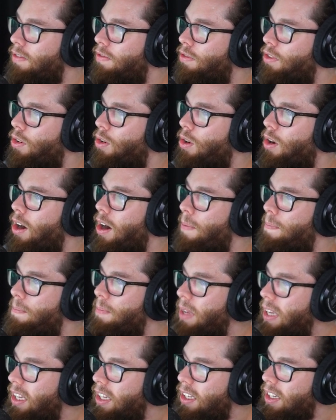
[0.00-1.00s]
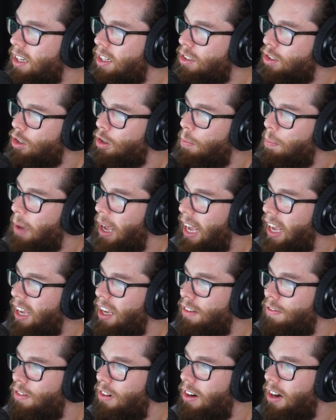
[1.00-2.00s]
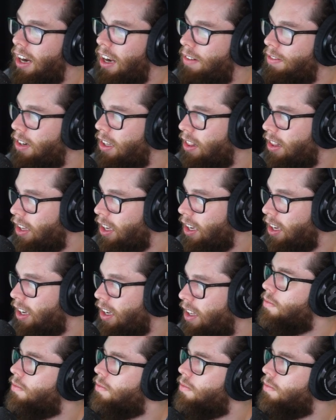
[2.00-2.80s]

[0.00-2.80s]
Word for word: for me to pay for everything.